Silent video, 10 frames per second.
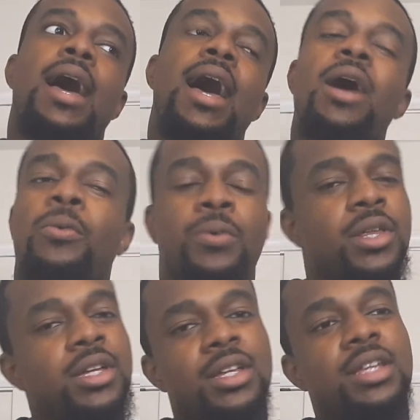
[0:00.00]
I
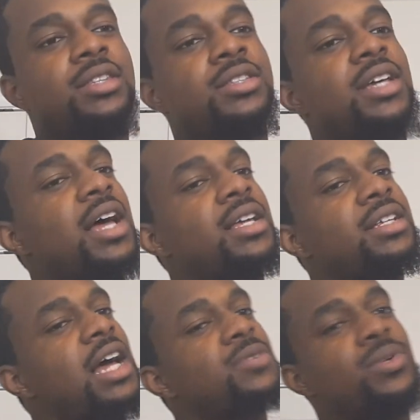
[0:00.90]
really
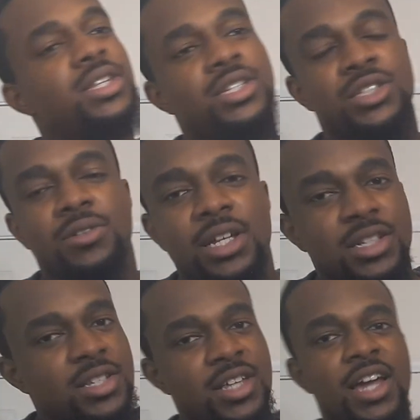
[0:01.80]
just don't like the
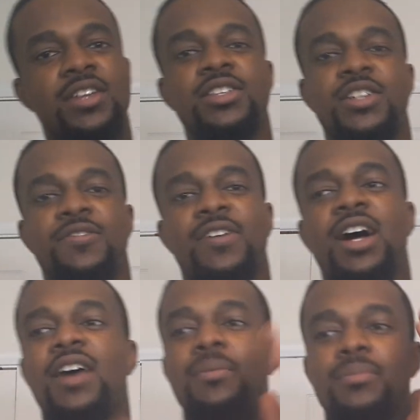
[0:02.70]
design in the
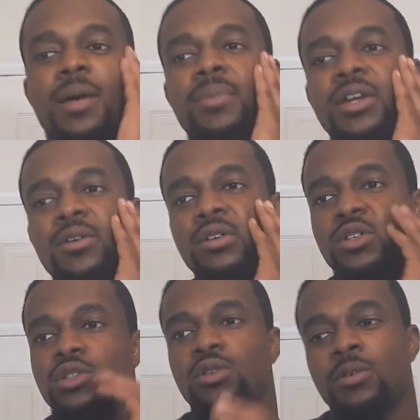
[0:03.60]
G5. I may go to the
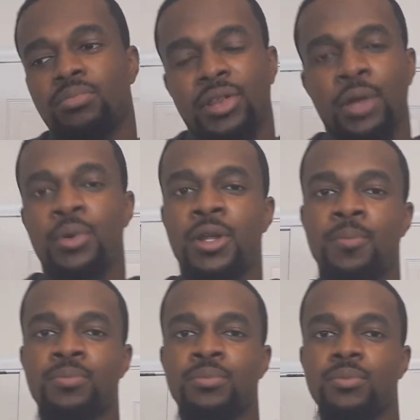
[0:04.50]
store and play with
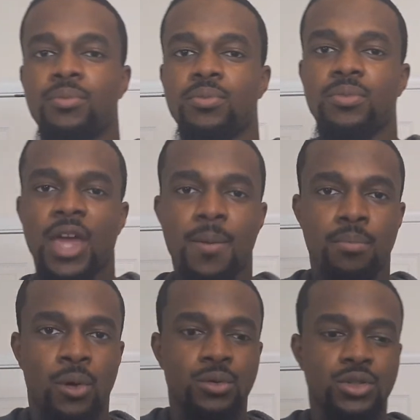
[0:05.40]
it at
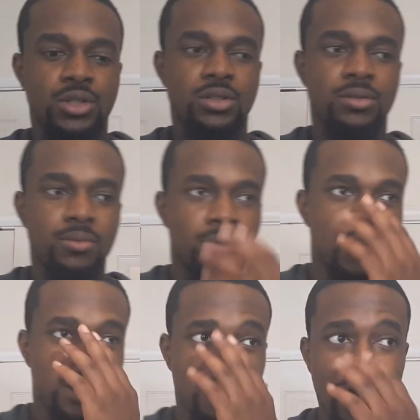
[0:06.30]
most,
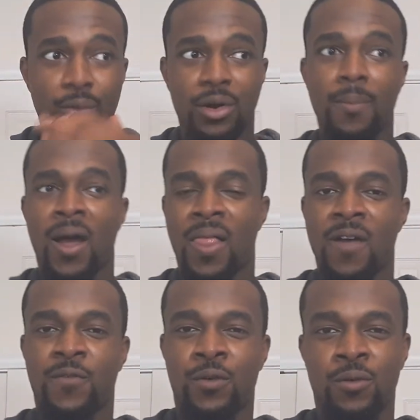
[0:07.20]
but if I were to buy
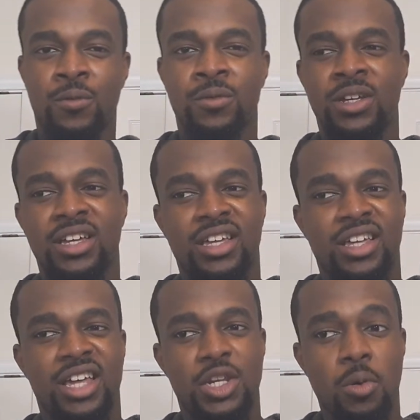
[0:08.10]
that phone
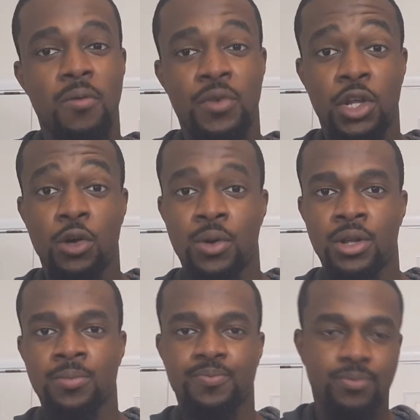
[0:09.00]
and do a video on
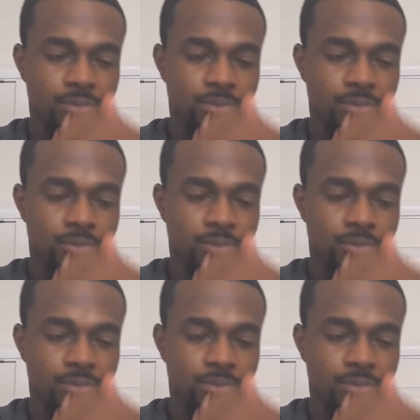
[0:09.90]
it,